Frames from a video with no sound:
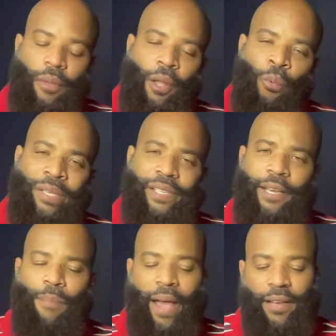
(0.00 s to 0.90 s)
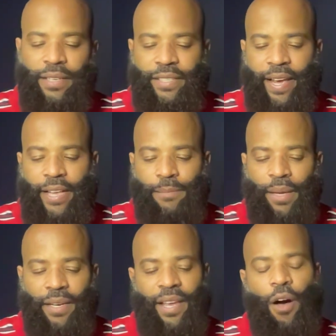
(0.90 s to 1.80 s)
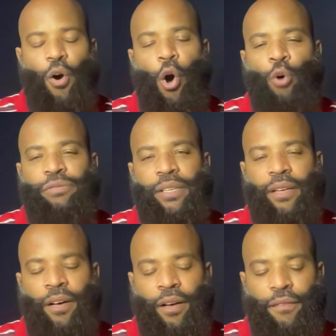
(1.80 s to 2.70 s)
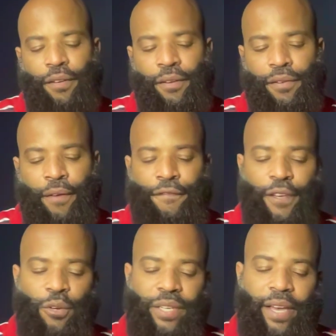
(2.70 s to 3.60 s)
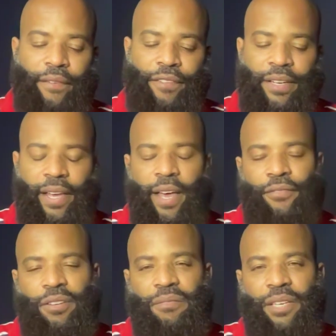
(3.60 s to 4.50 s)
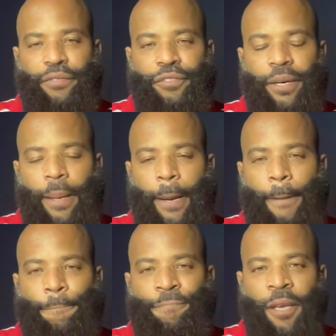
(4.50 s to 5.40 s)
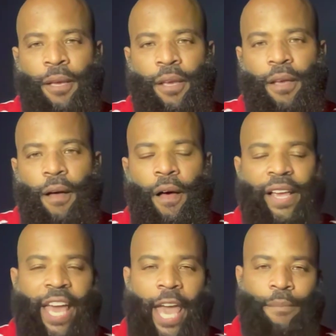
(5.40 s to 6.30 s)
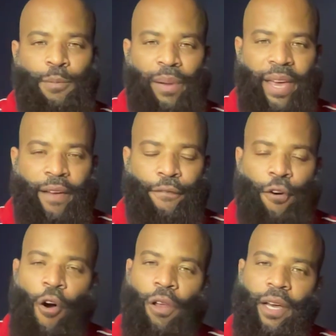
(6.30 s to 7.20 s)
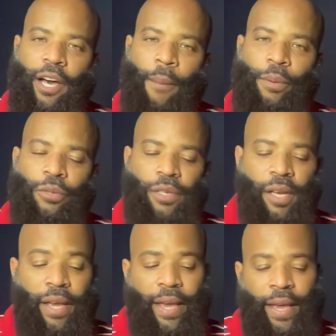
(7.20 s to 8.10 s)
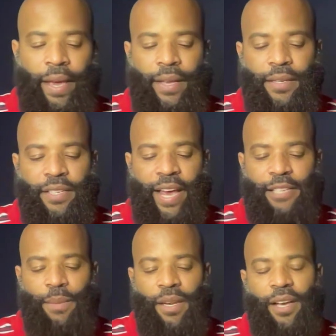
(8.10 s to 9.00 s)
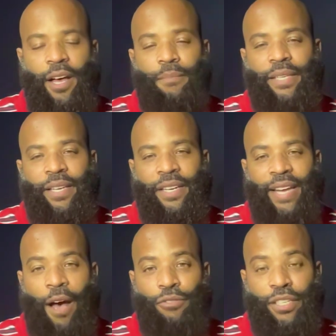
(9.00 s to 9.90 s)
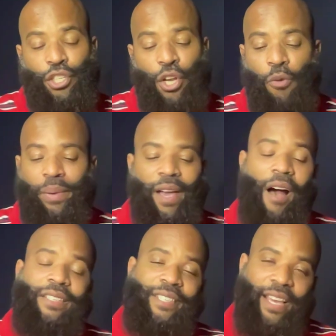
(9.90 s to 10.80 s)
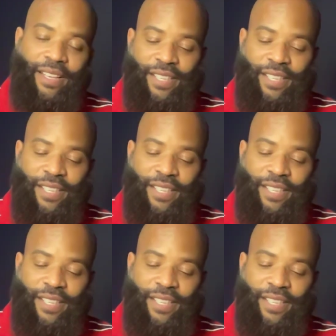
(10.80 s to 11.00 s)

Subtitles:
we see Michael and Jasmine, they're hosting a field day event. They're having different games planned for all the couples. And Jasmine comes in and announces, Beyonce's